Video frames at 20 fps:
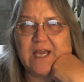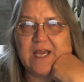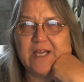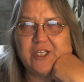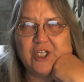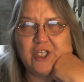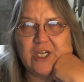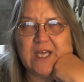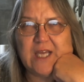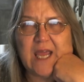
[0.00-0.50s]

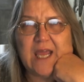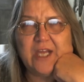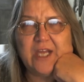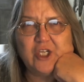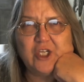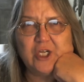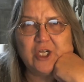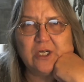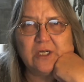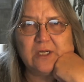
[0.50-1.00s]
the
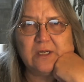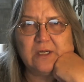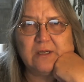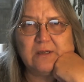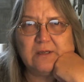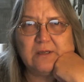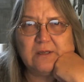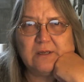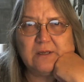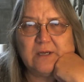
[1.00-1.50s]

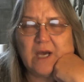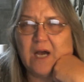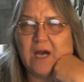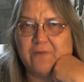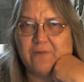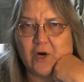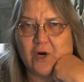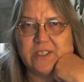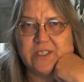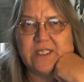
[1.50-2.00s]
education
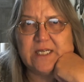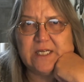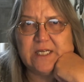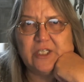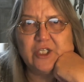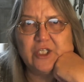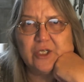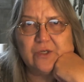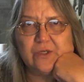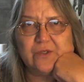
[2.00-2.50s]
of our
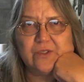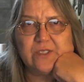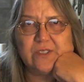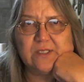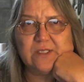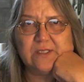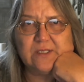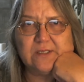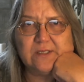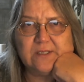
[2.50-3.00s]

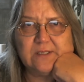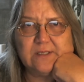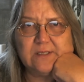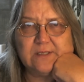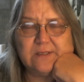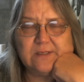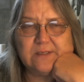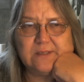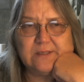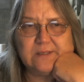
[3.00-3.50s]
teachers
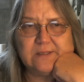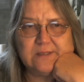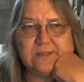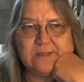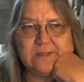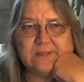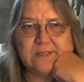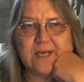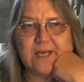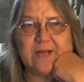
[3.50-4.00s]

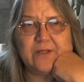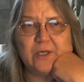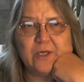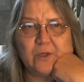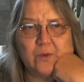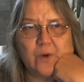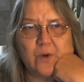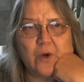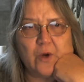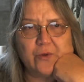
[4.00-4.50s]
and
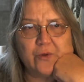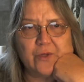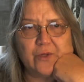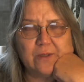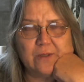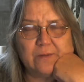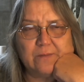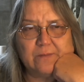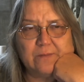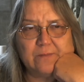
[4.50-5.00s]
the
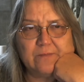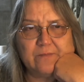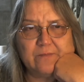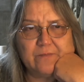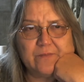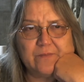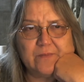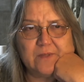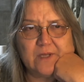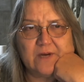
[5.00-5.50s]
growth
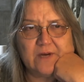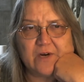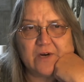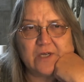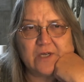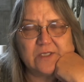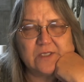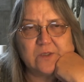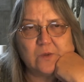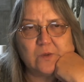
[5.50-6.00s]

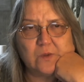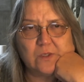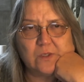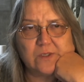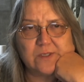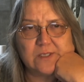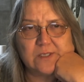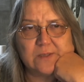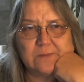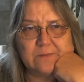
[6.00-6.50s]
of our
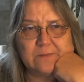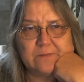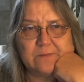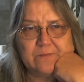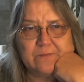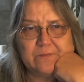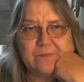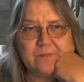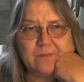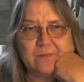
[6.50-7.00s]
schools.
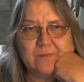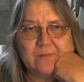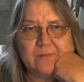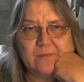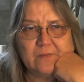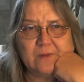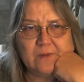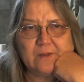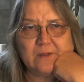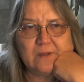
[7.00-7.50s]

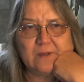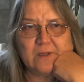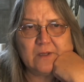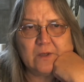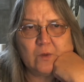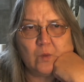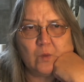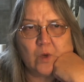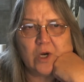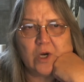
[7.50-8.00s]

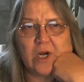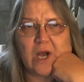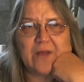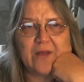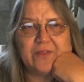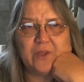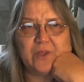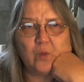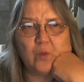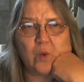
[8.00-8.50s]
We're
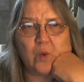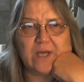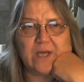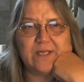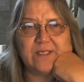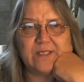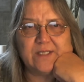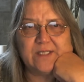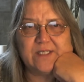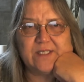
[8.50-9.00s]
not the
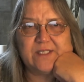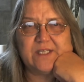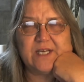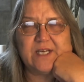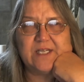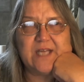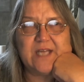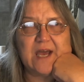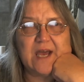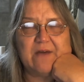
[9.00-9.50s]
ones
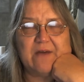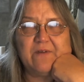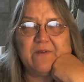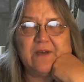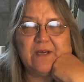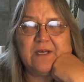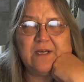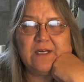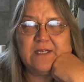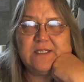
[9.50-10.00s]
that
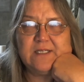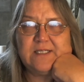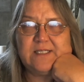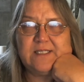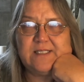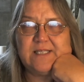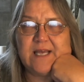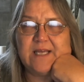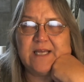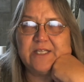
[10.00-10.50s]
have
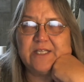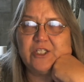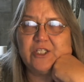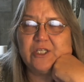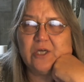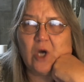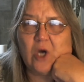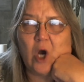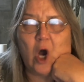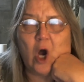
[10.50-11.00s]

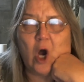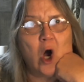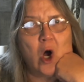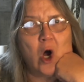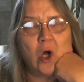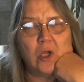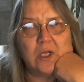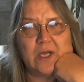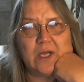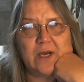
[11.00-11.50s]
sent
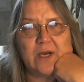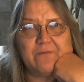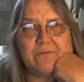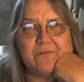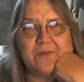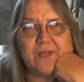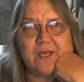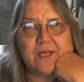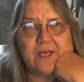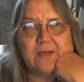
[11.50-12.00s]
all
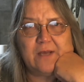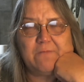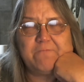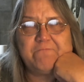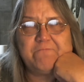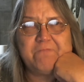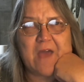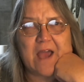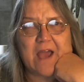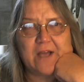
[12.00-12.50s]
of
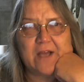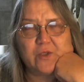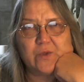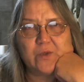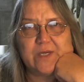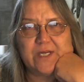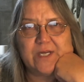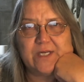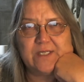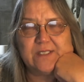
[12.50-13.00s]
the
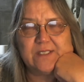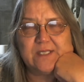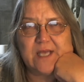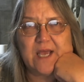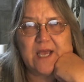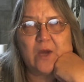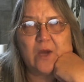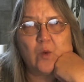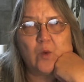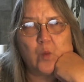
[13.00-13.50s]

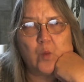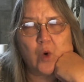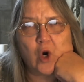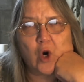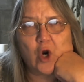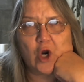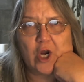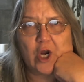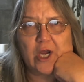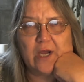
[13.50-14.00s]
factories and
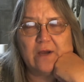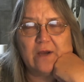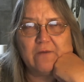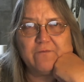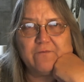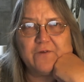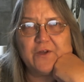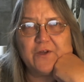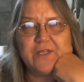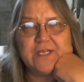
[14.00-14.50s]
work
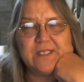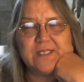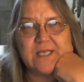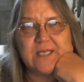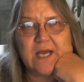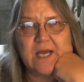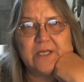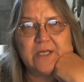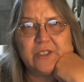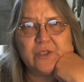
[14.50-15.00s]
for
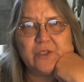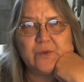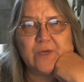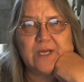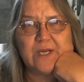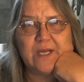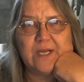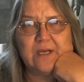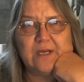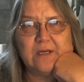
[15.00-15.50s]
this
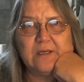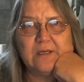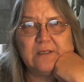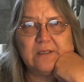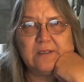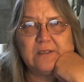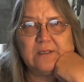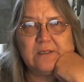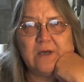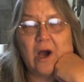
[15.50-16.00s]
country
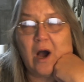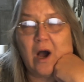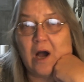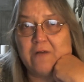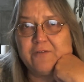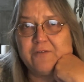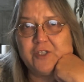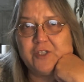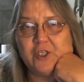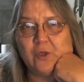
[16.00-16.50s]

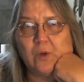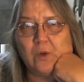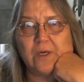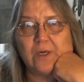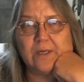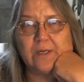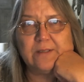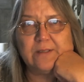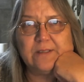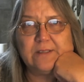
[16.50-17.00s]

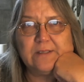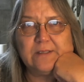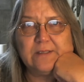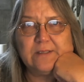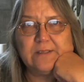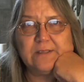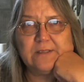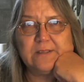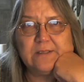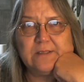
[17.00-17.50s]
offshore.
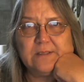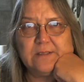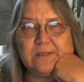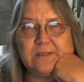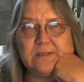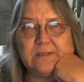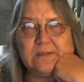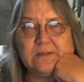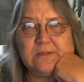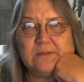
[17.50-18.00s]

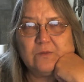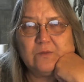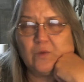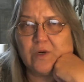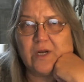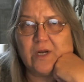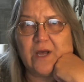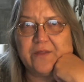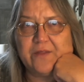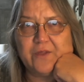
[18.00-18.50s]

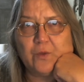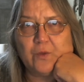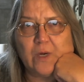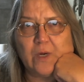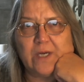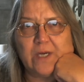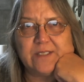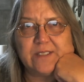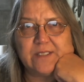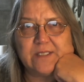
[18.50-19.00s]
We're not the
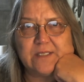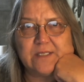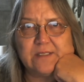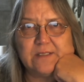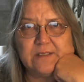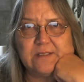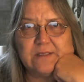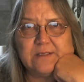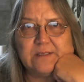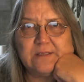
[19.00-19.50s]

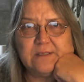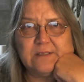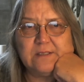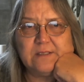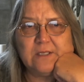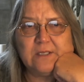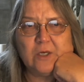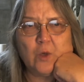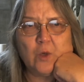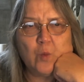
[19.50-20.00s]
ones.
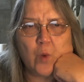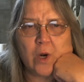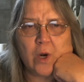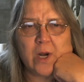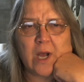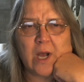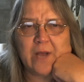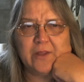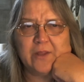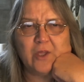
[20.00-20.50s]

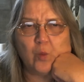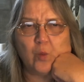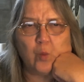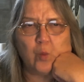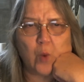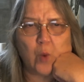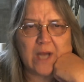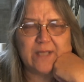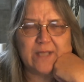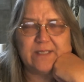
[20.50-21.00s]
We're not the
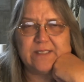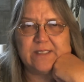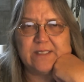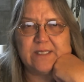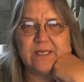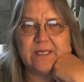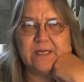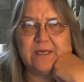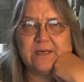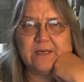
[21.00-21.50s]

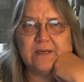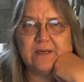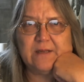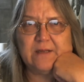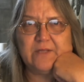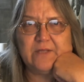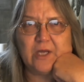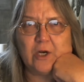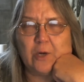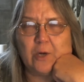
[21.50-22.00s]
ones
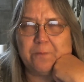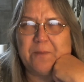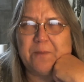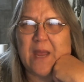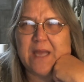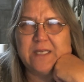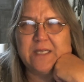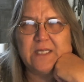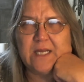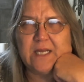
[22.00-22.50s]
that are
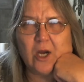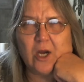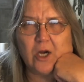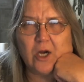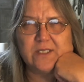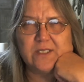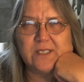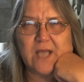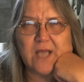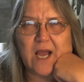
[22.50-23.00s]
painting
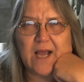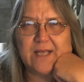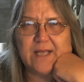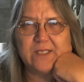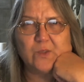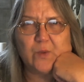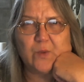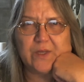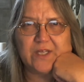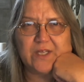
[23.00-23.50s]
our
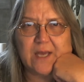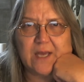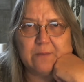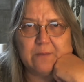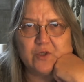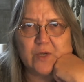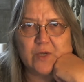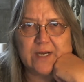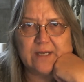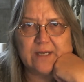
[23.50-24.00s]
skies with
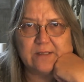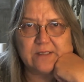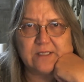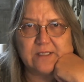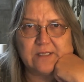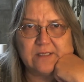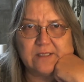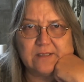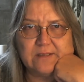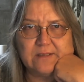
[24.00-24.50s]

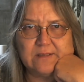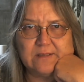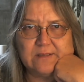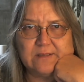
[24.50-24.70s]
chemtrails,